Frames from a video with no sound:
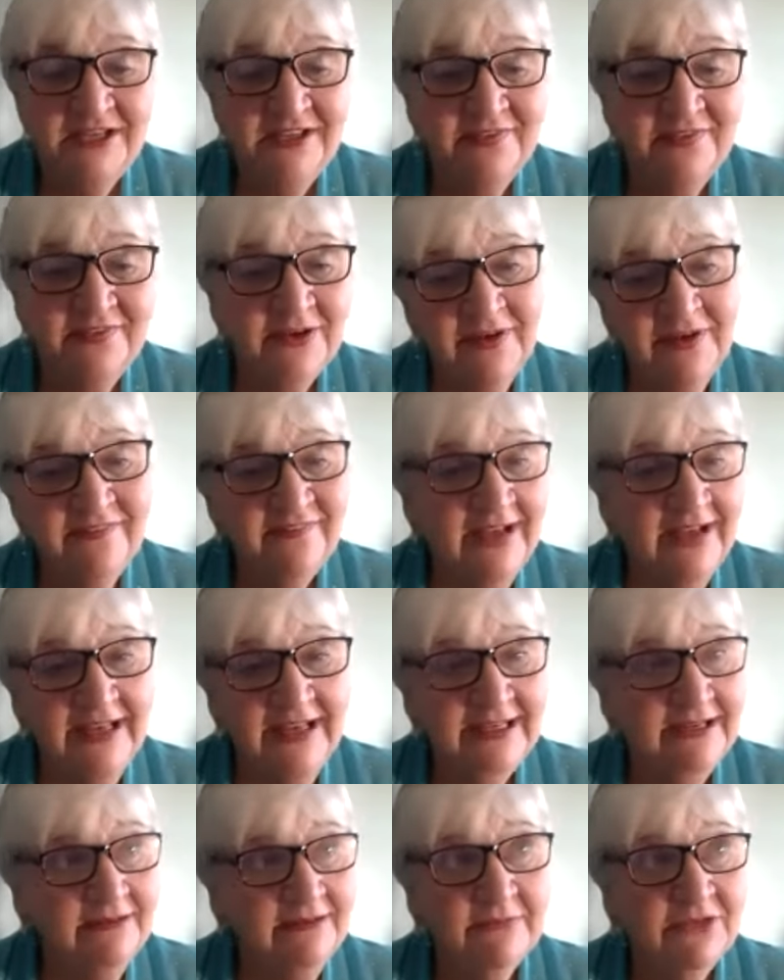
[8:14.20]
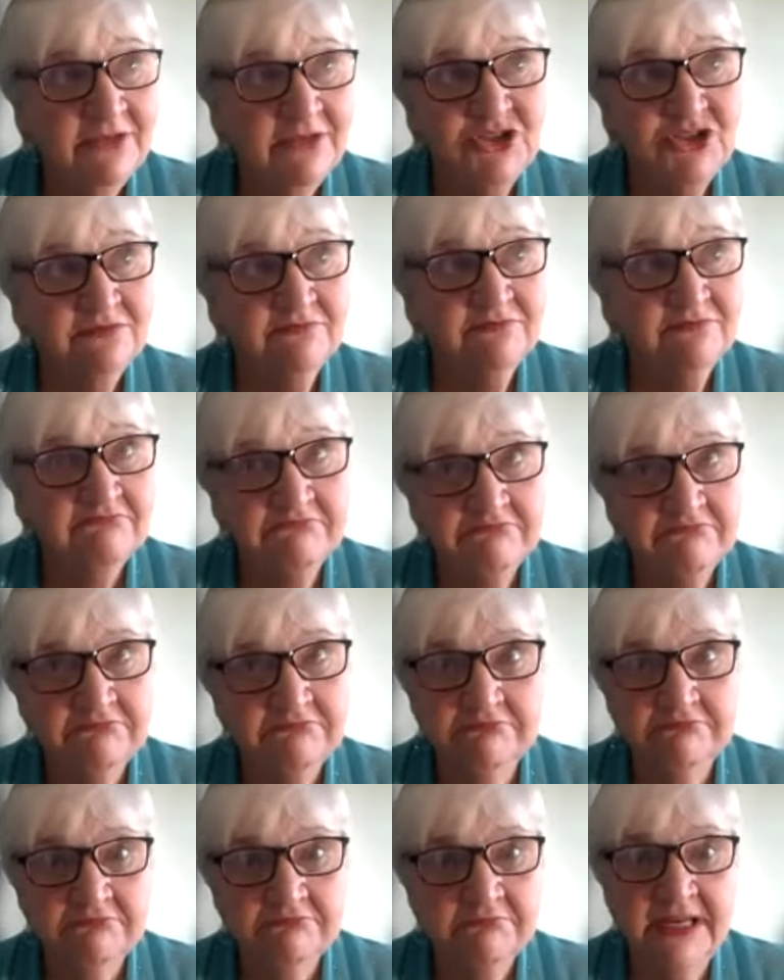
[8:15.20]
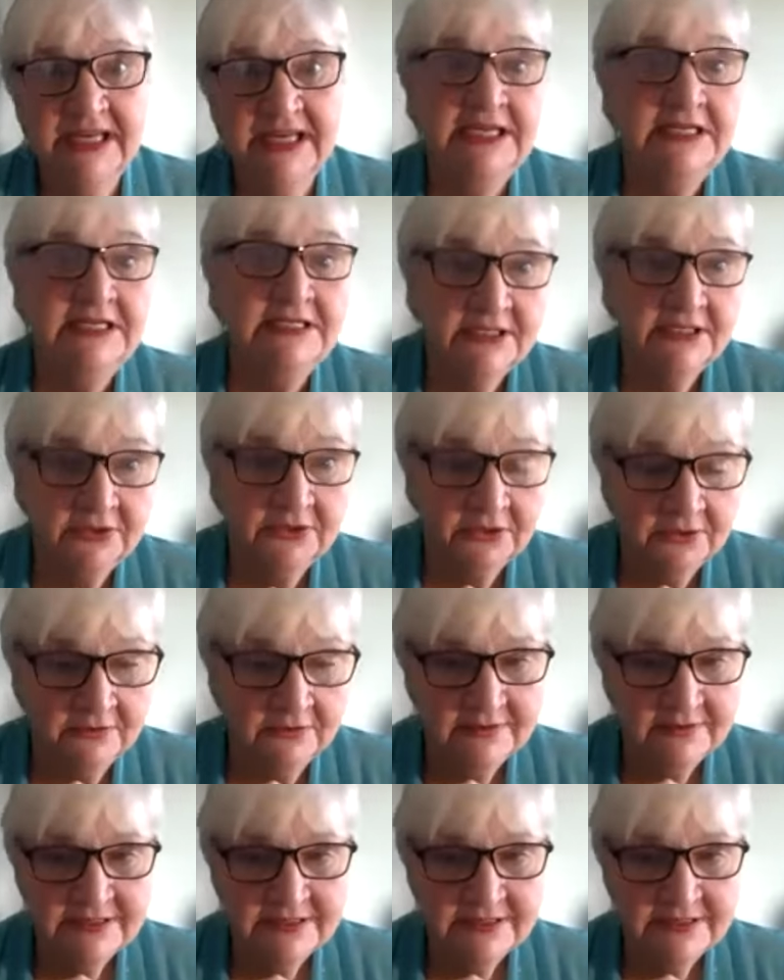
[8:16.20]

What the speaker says: that we find it much easier